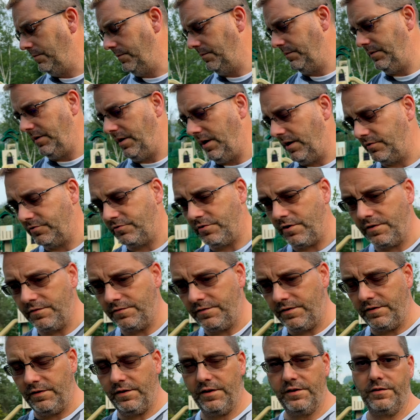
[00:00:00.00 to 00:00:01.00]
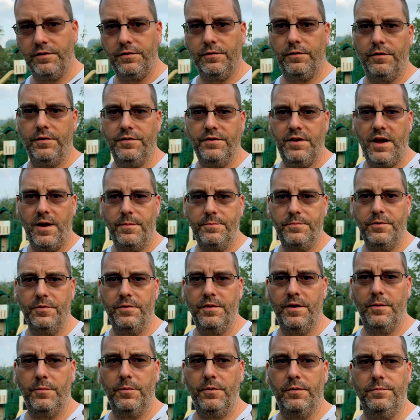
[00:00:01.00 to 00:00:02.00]
yeah, I was trying to find like a little adapter
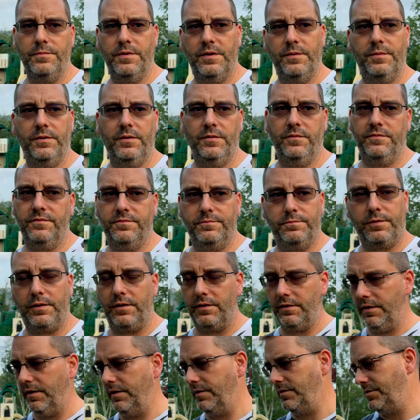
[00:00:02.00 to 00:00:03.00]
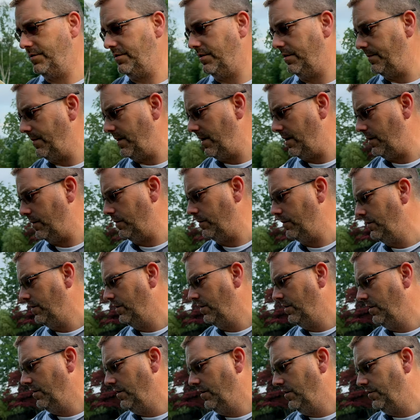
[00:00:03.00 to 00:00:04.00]
that would maybe plug in somehow
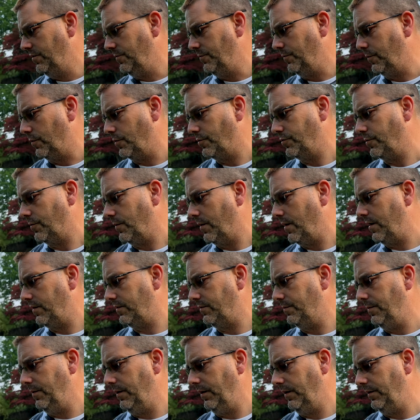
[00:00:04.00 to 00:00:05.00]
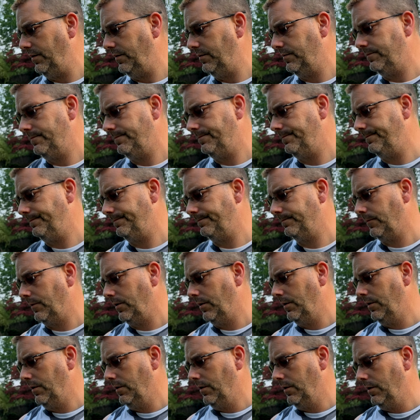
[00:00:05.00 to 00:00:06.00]
more direct, but
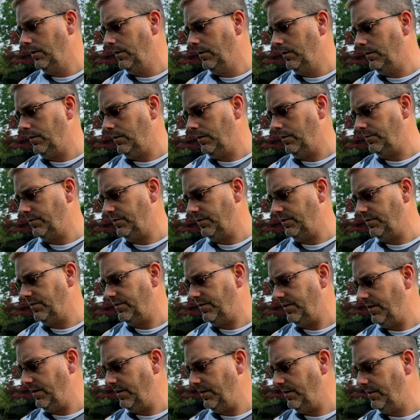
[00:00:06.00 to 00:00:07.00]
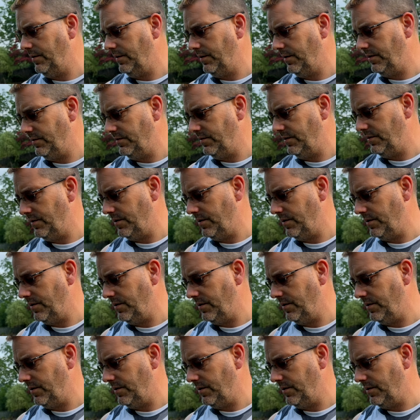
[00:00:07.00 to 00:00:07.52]
no such thing. Like I said